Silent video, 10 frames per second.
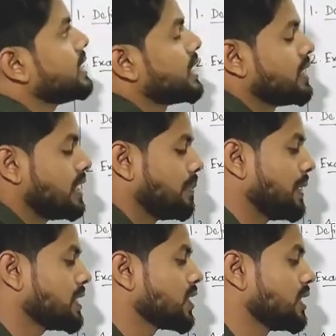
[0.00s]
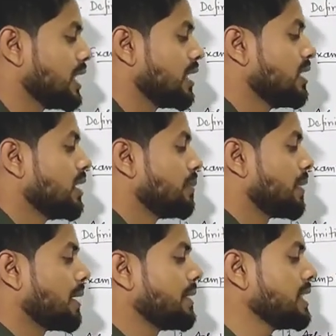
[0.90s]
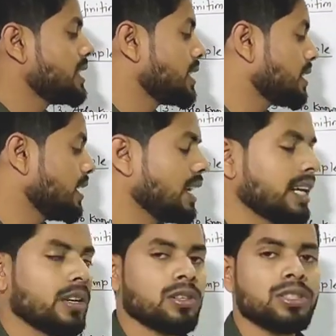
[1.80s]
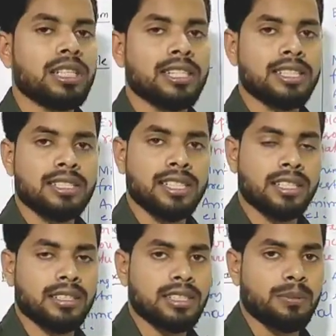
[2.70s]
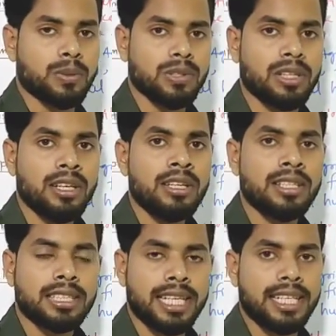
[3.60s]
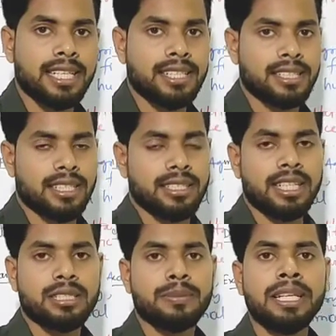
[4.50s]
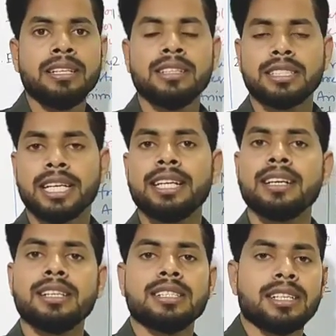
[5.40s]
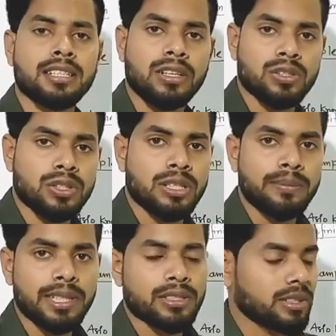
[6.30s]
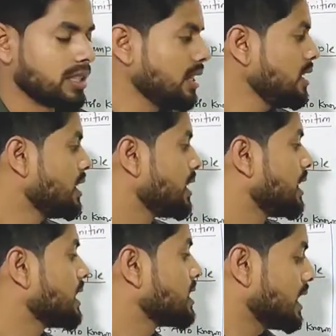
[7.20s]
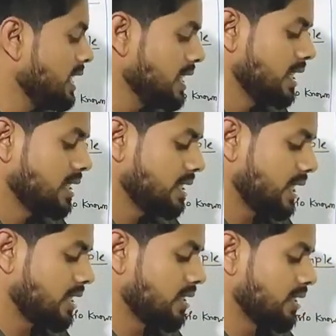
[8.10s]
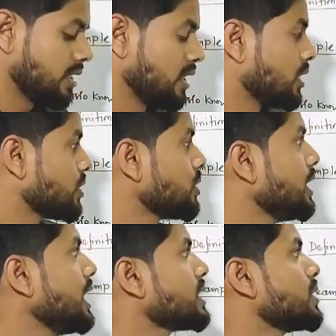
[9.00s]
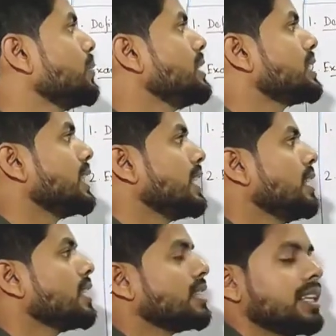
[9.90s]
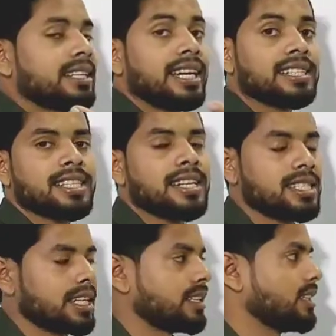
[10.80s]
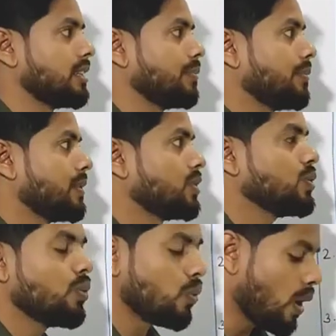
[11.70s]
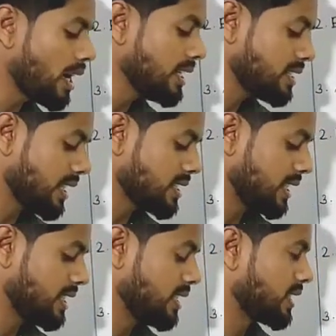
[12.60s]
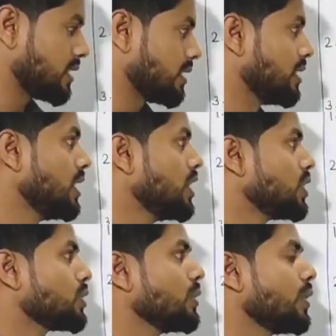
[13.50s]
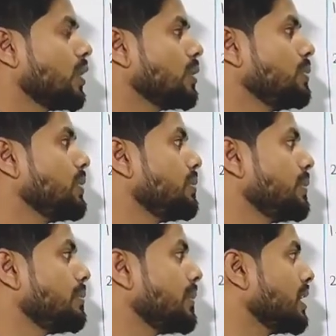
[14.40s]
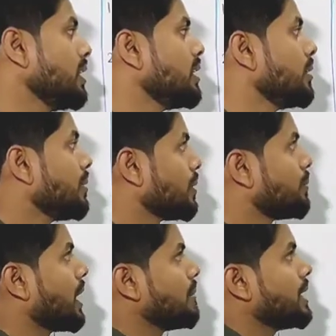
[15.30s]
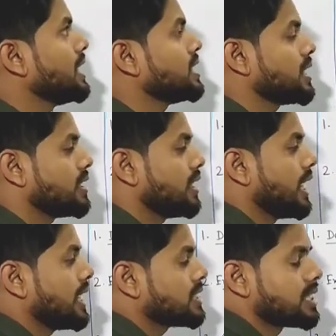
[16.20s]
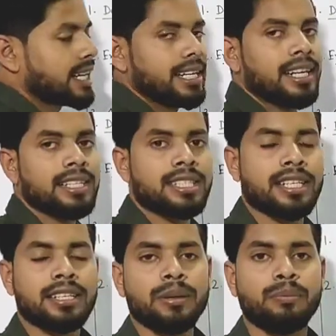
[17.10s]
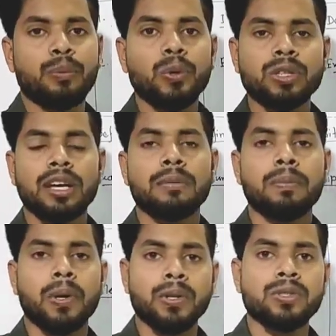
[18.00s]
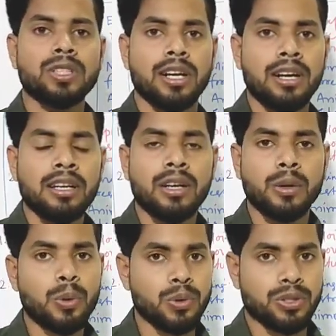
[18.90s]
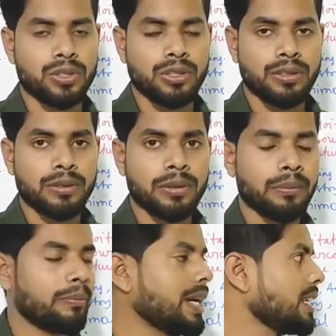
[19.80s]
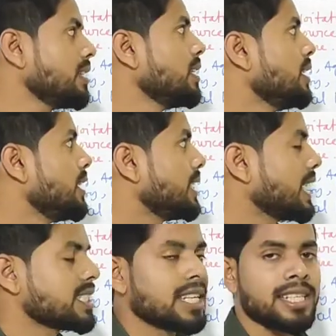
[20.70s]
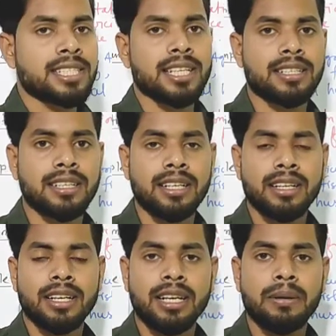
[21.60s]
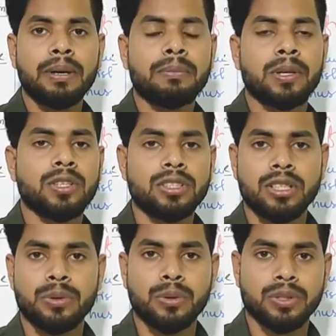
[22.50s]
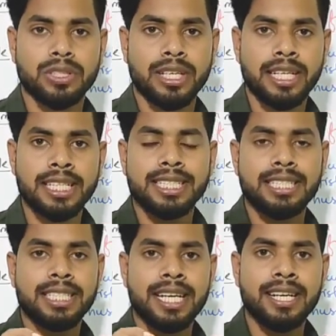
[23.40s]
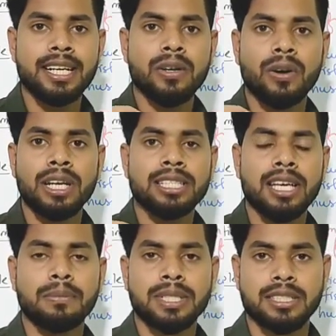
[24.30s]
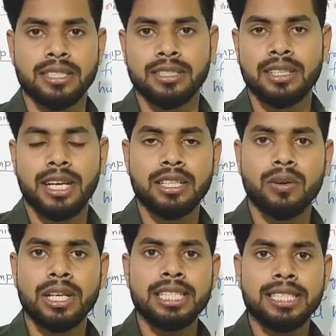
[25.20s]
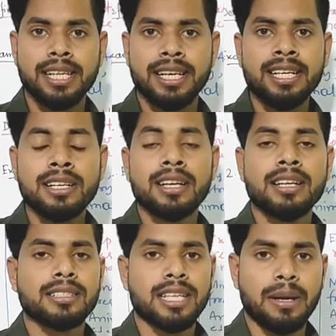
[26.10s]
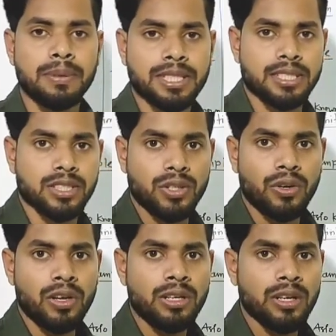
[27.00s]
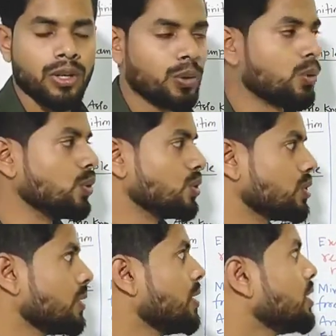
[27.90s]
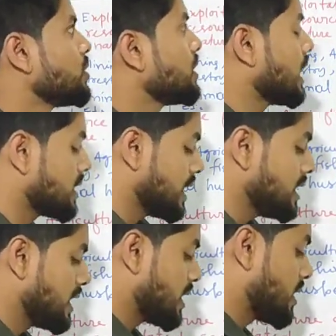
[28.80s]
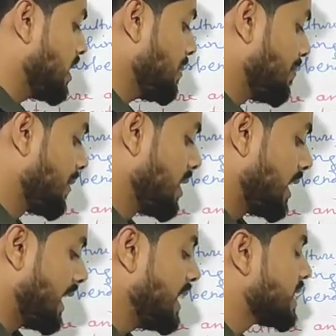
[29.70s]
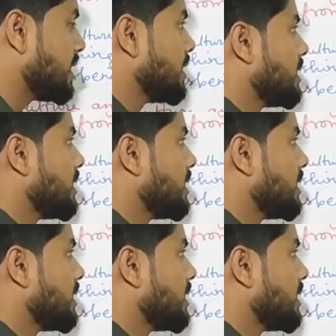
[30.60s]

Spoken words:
sector depends on the primary sector and also tertiary sector support the secondary sector. That's mean secondary sector also depends on the tertiary sector. So next we see the tertiary sector. So what is tertiary sector? So all of you remember, primary sector and secondary sector both are produce the goods, but tertiary sector never produce the goods. It generate only services, and only generate services, not goods. So tertiary sector, it